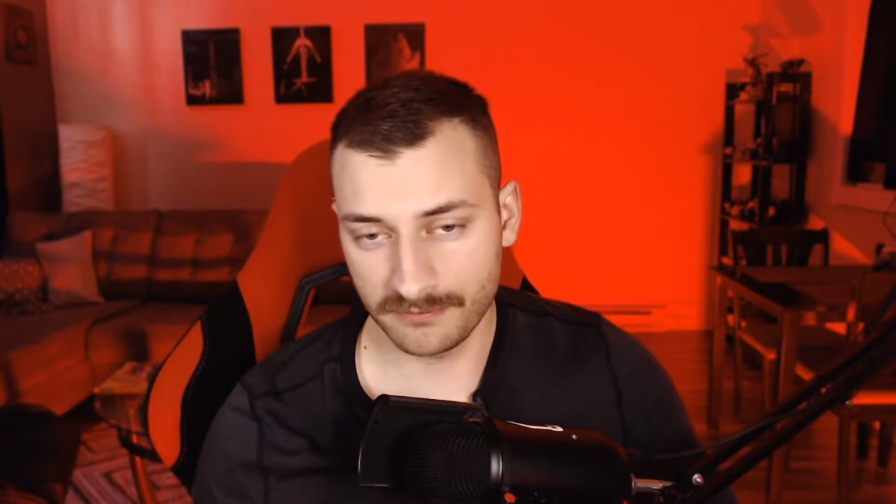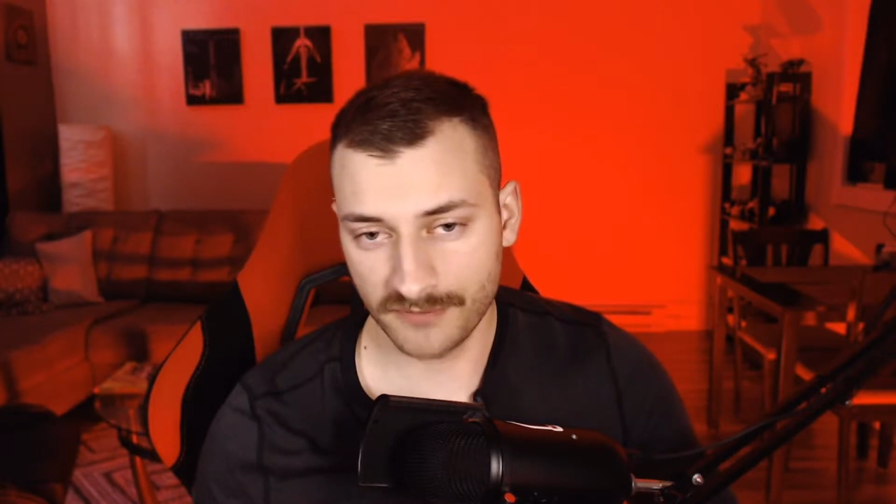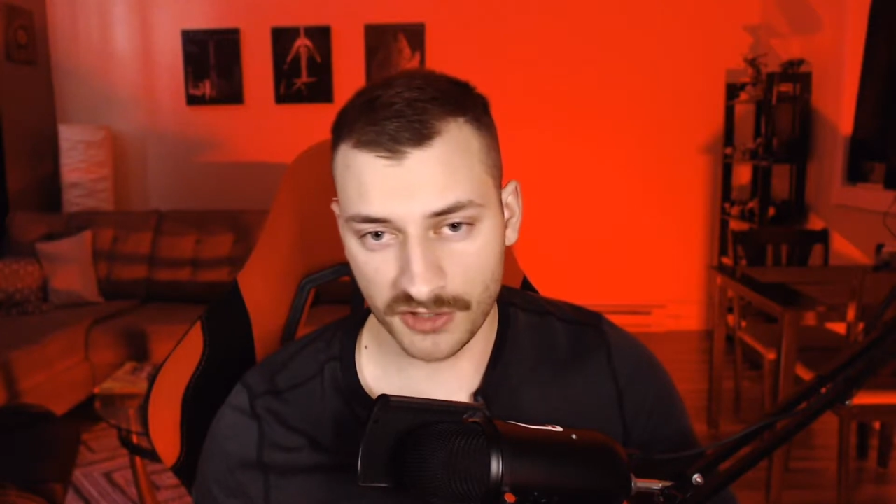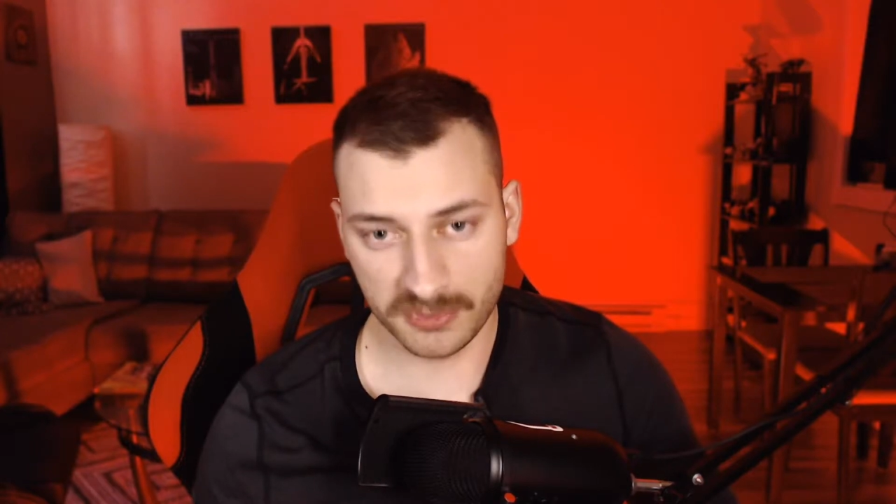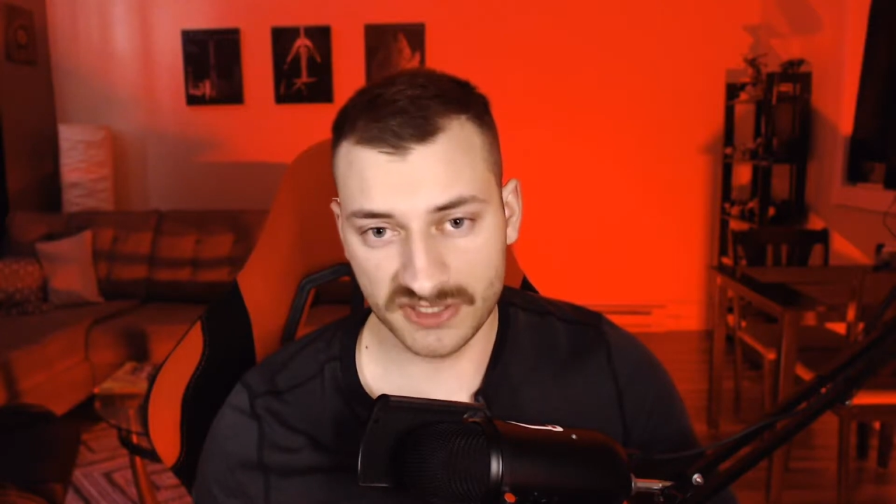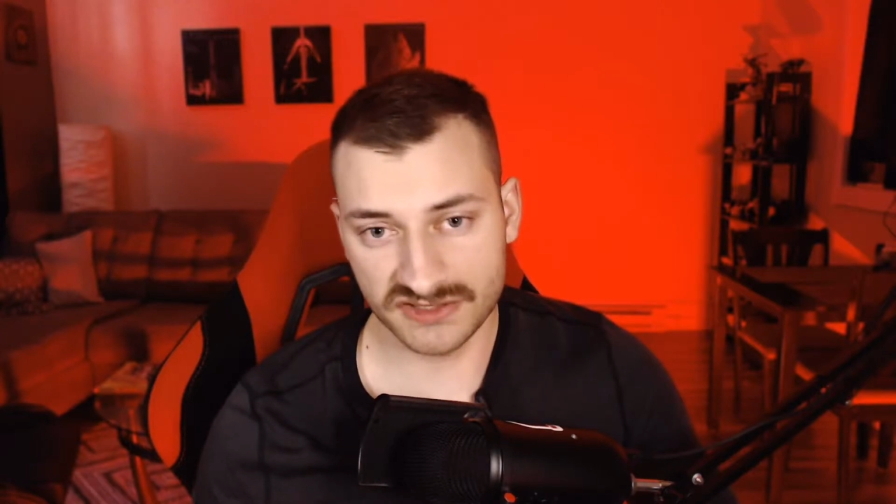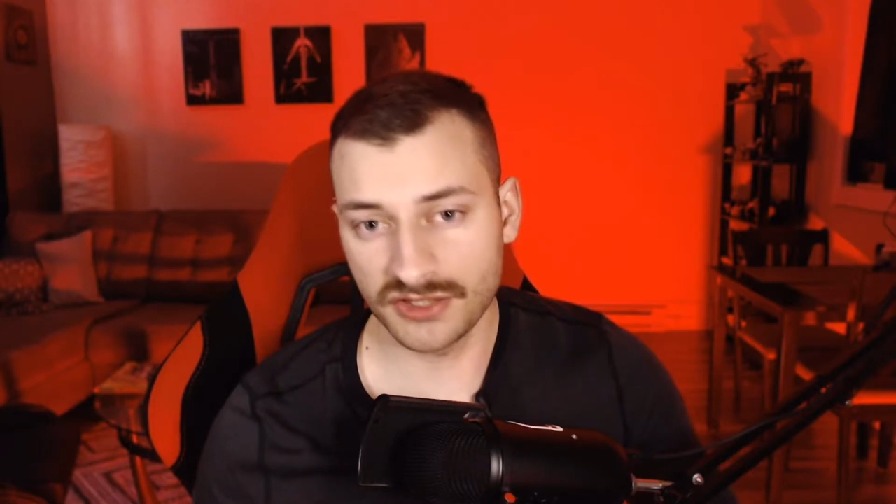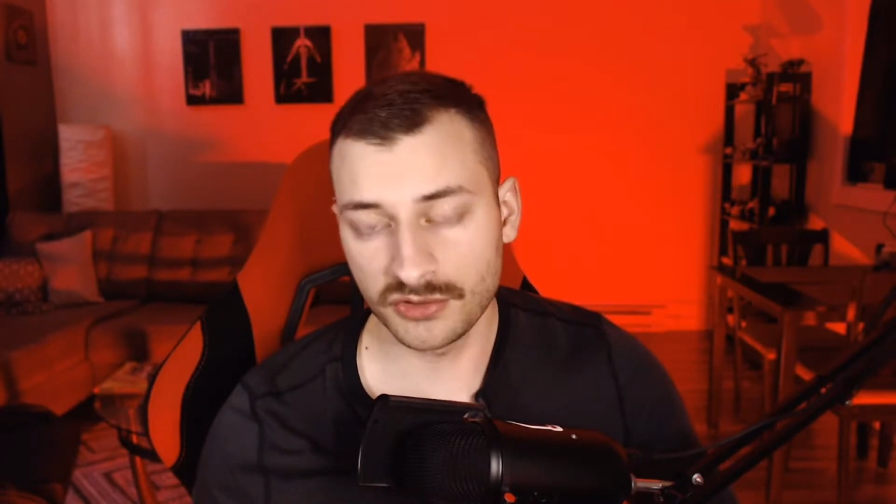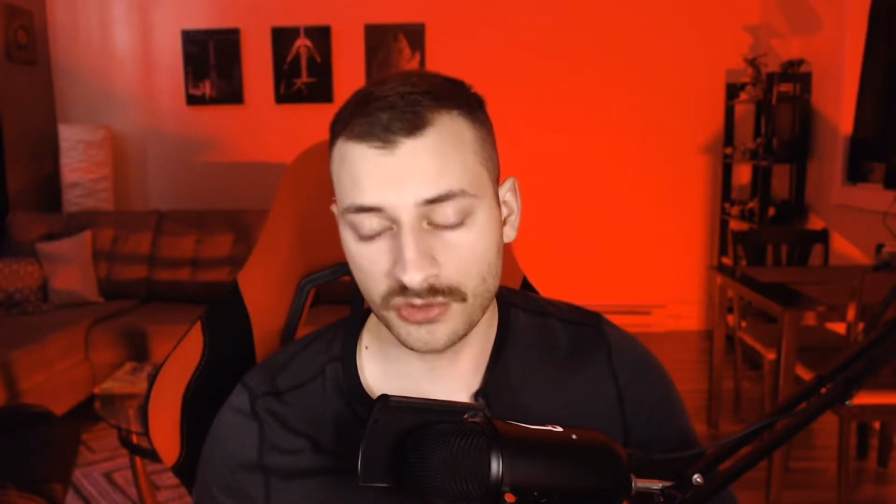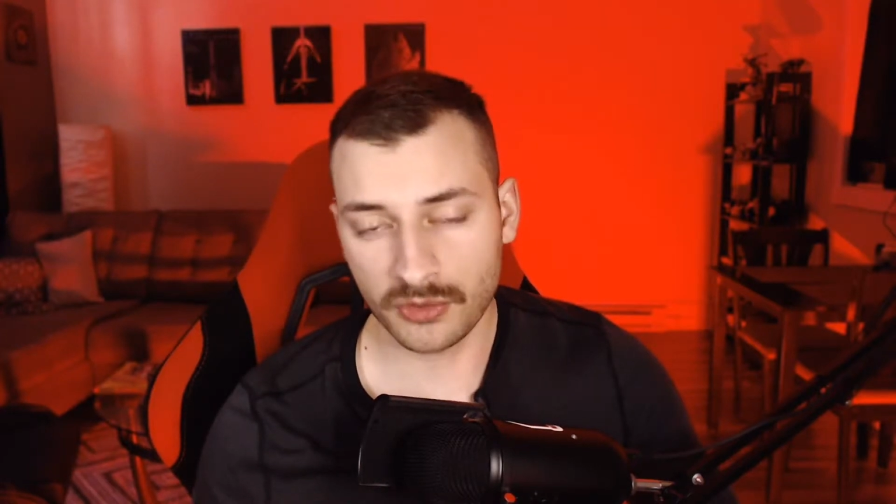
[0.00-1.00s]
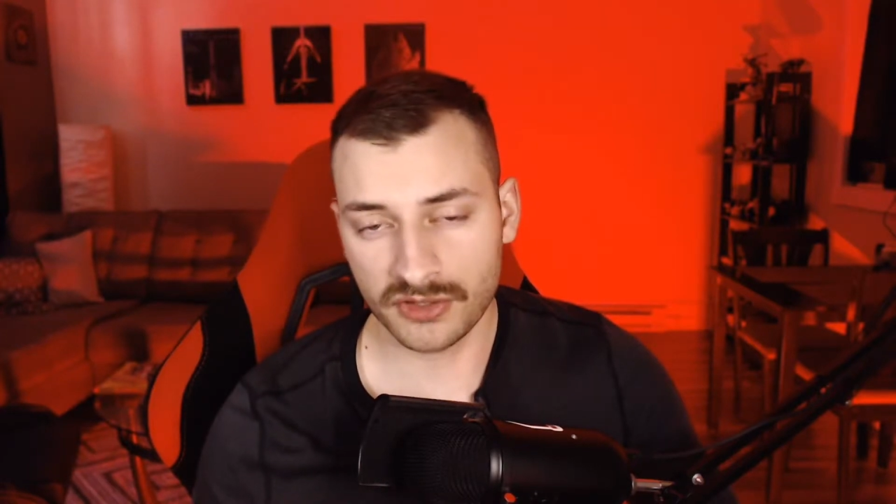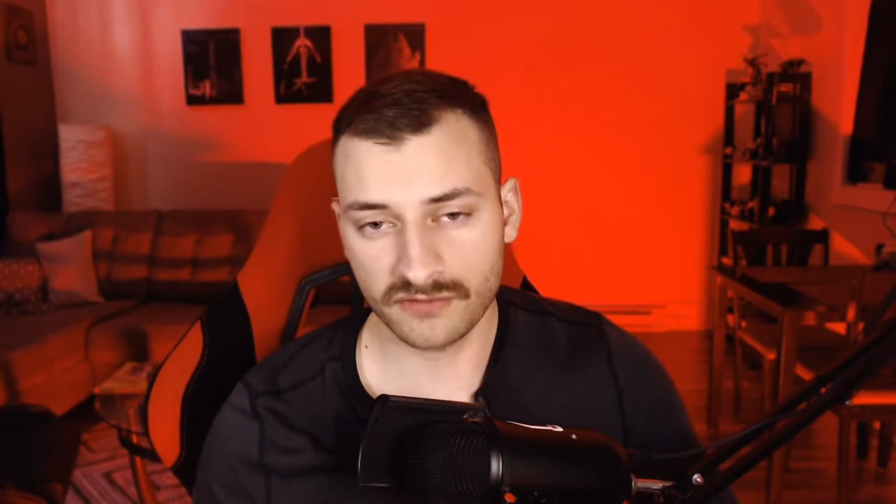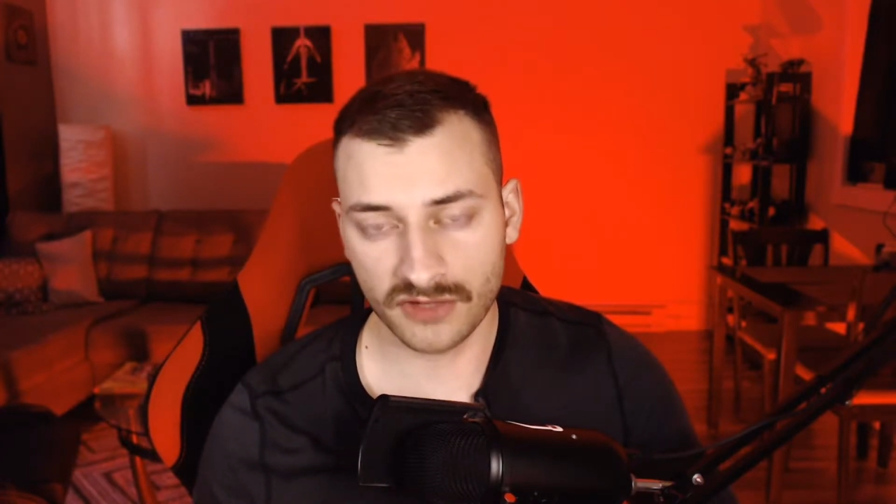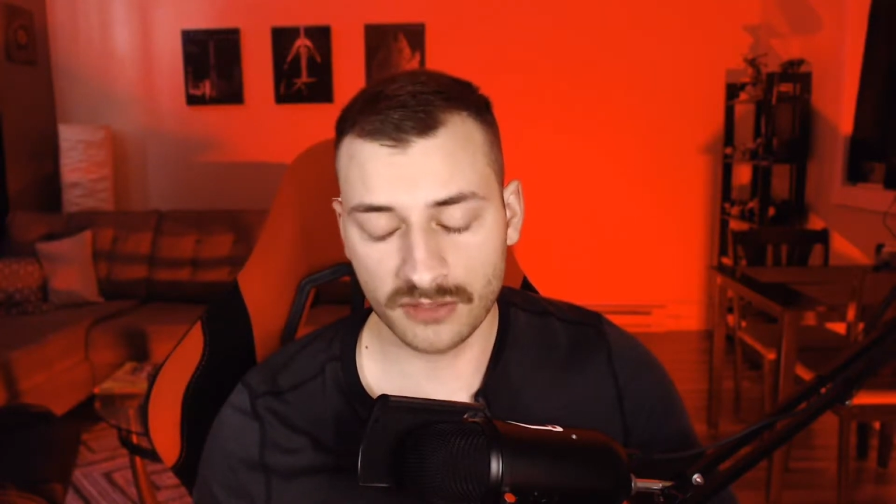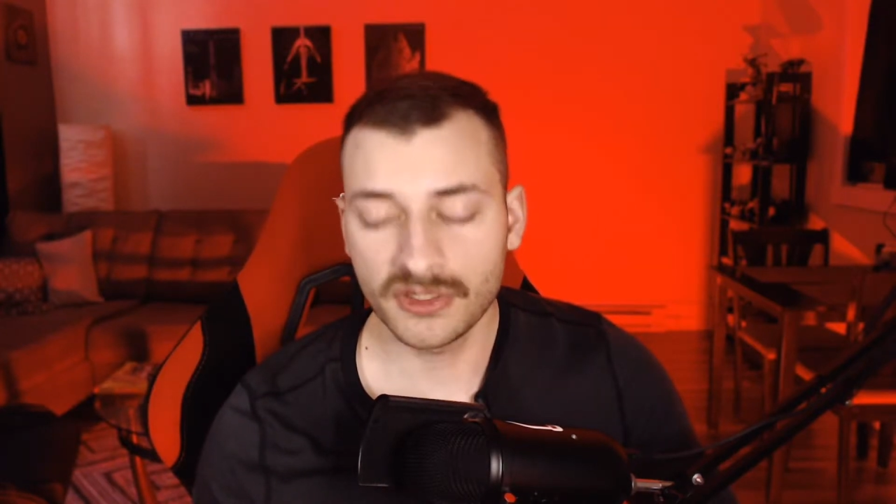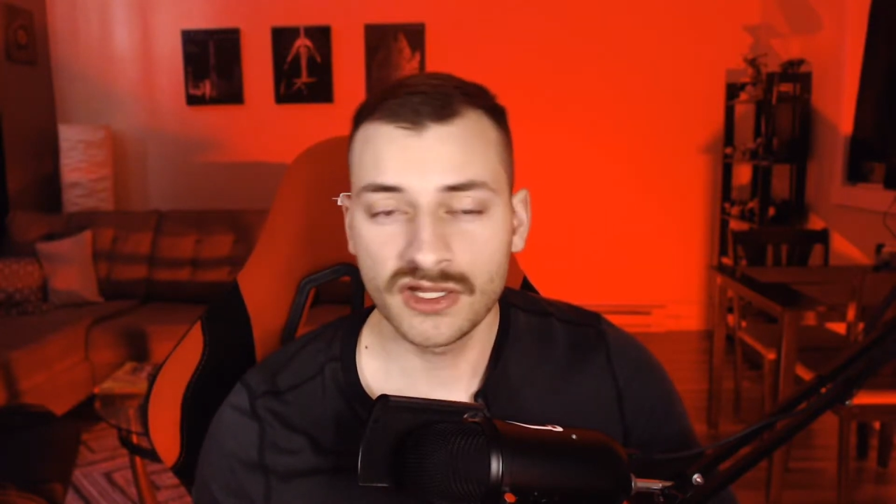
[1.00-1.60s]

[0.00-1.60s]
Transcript: other PC that you're recording from.